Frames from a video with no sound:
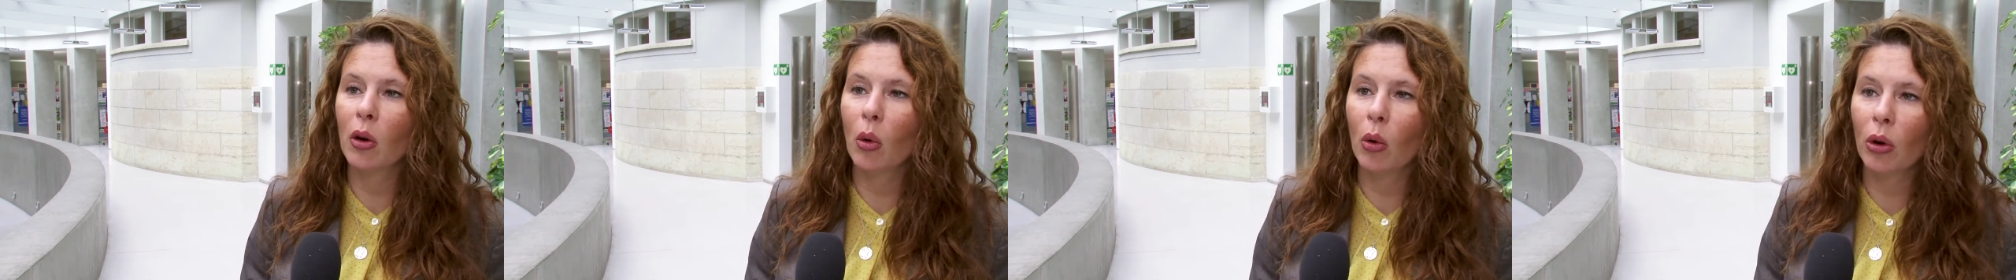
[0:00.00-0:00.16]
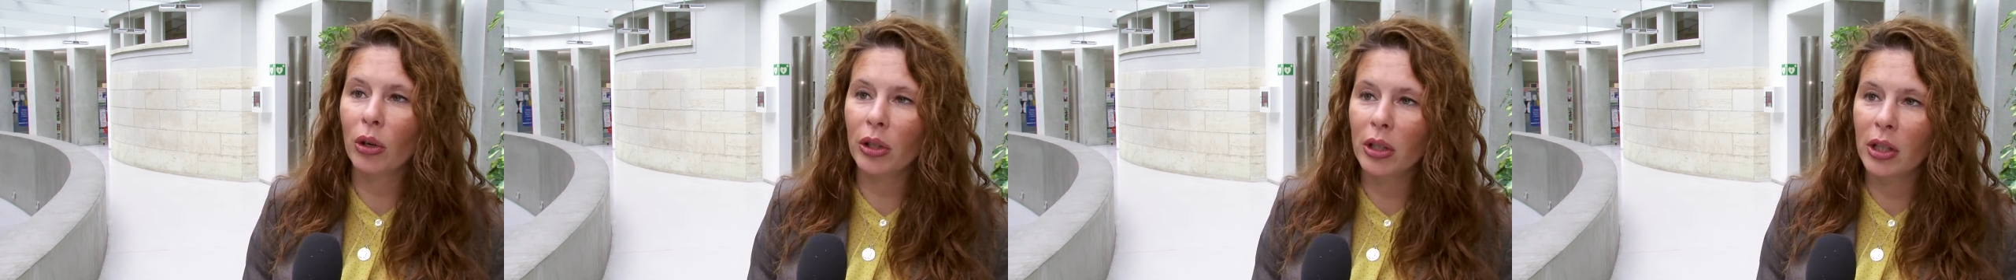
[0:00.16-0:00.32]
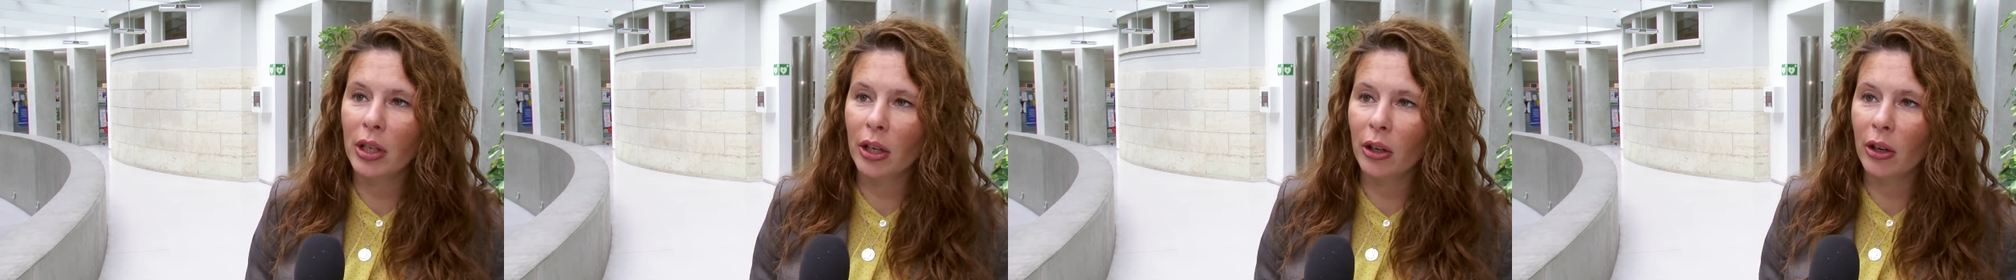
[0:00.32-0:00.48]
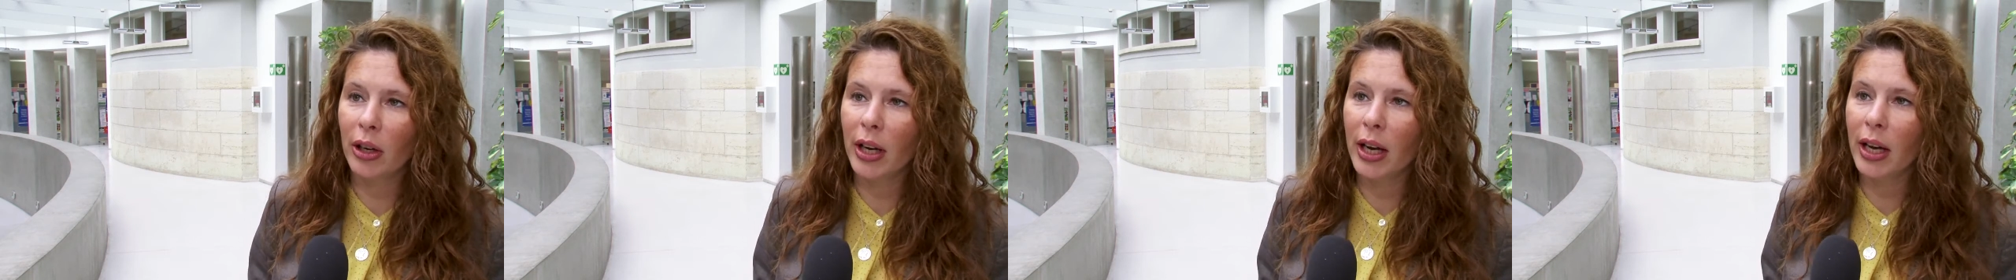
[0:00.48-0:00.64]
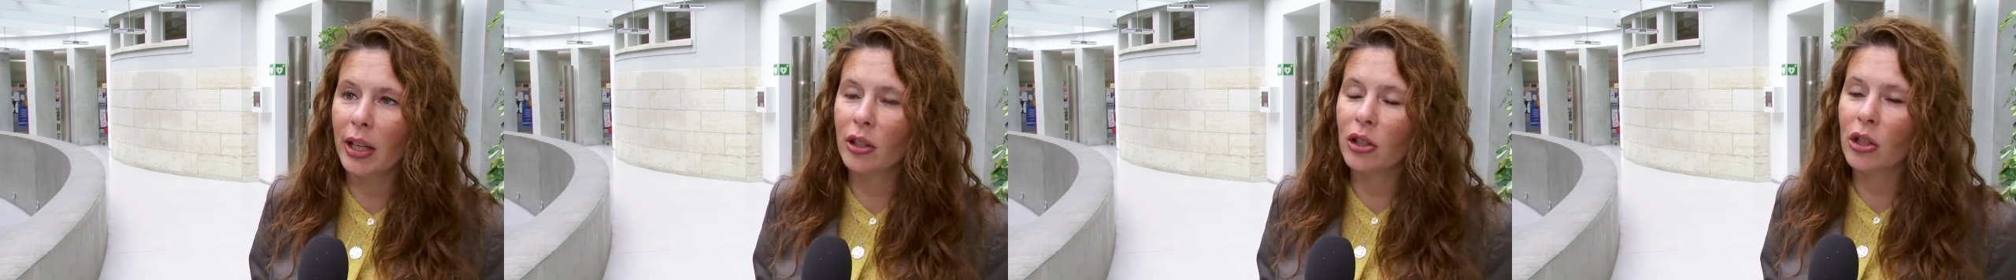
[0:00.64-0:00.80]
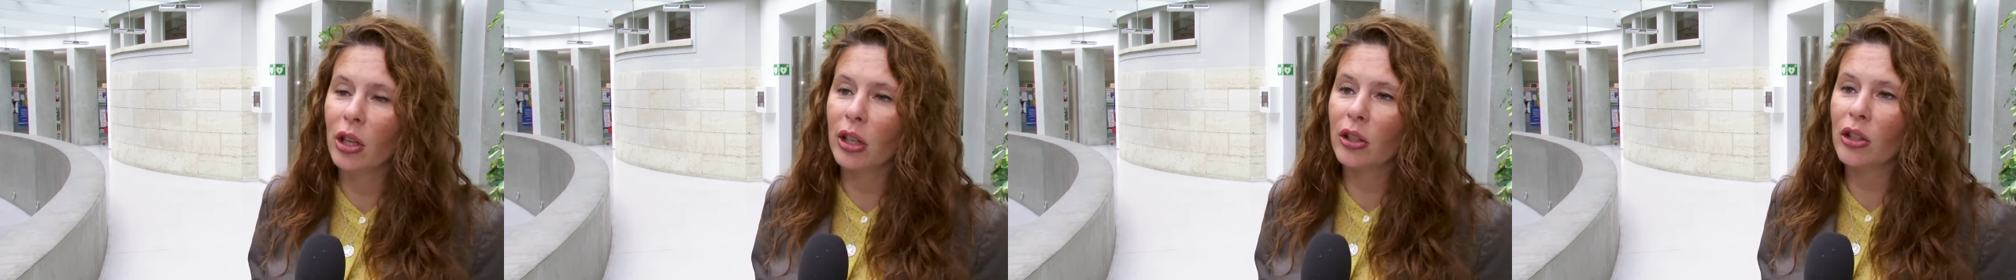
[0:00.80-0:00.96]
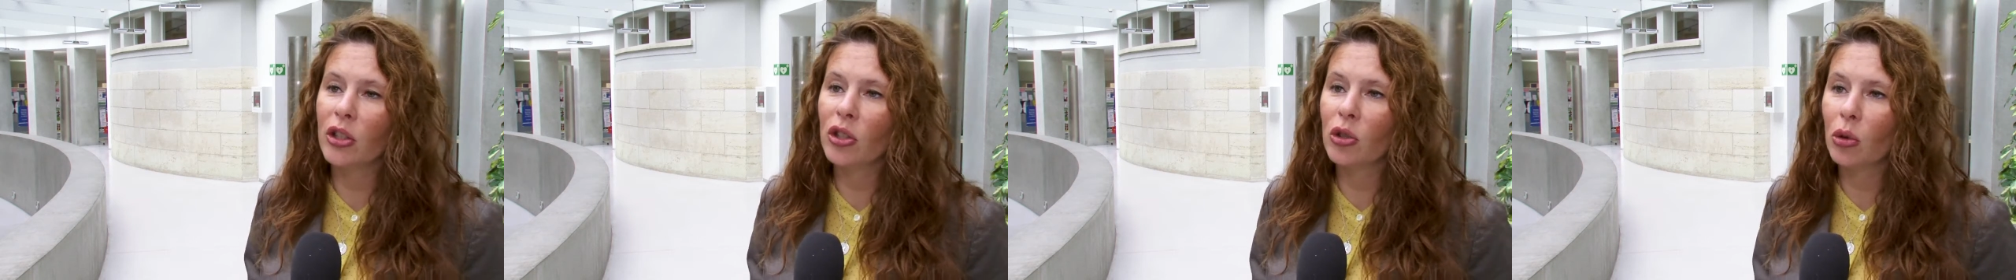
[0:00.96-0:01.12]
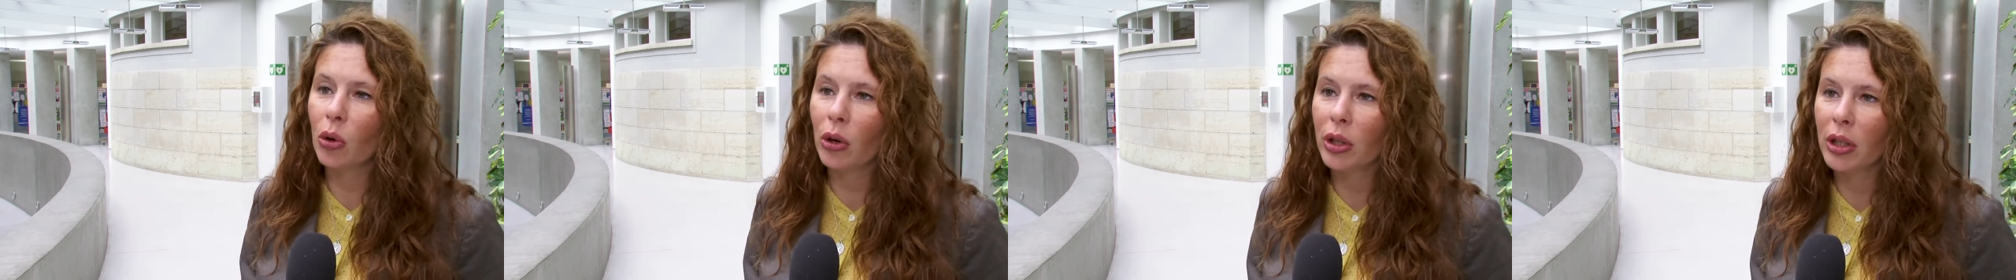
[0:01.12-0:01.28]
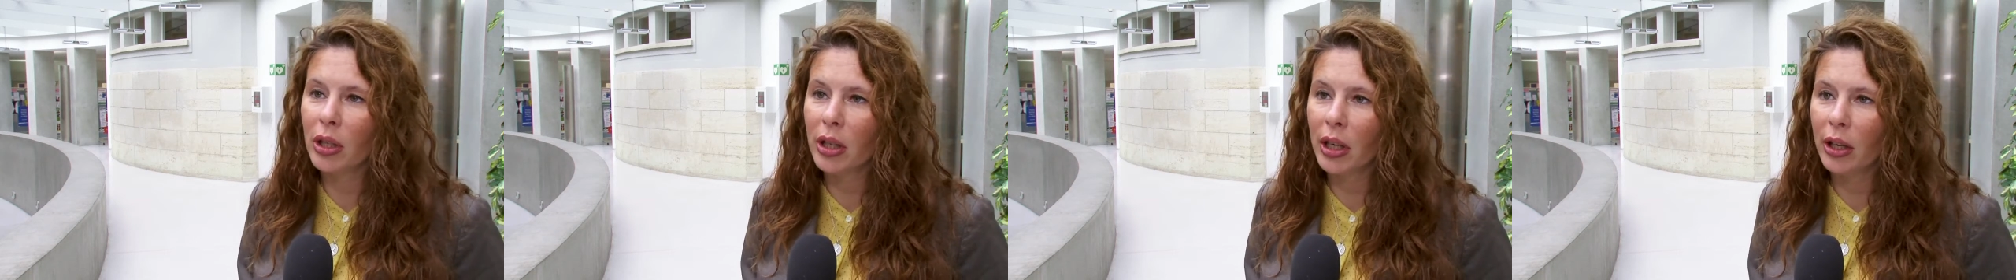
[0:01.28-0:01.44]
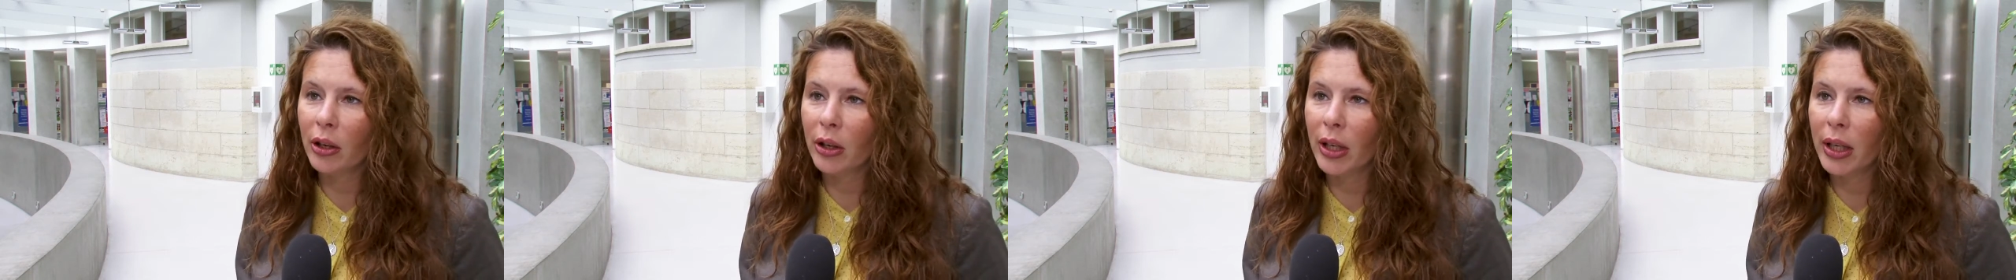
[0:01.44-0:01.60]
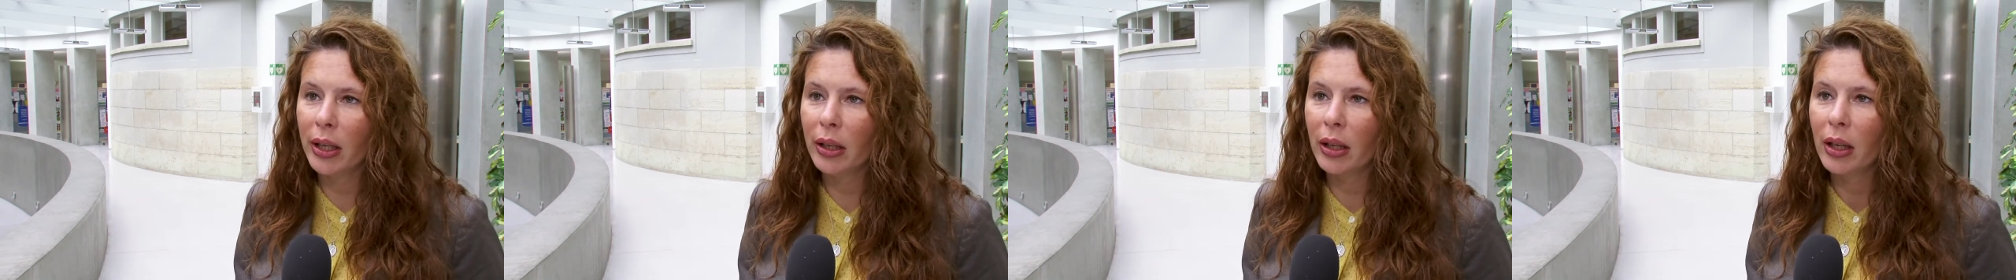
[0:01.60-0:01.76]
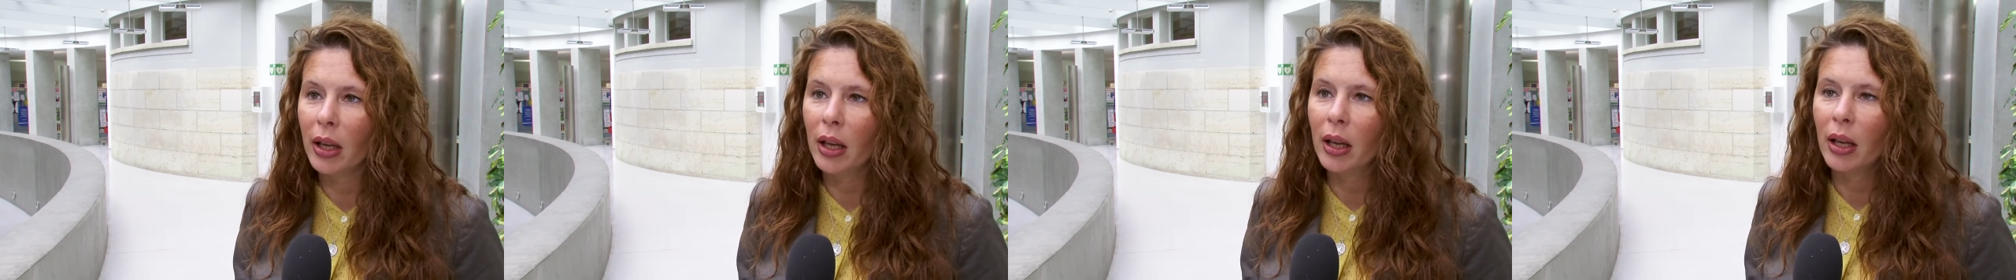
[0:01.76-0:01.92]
ordinary into extraordinary.